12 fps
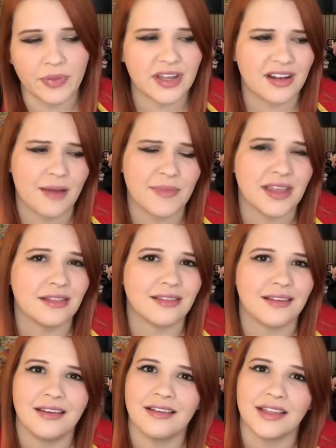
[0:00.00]
But, I
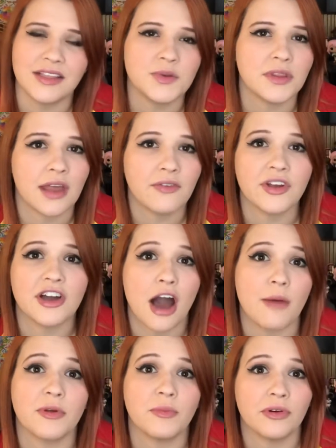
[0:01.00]
mean, that's with every
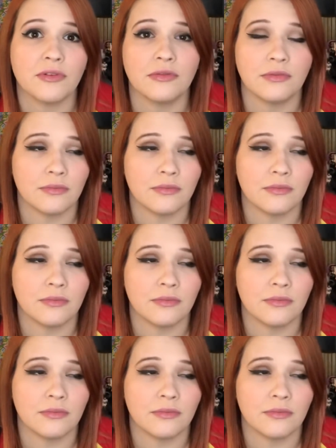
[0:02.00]
comic book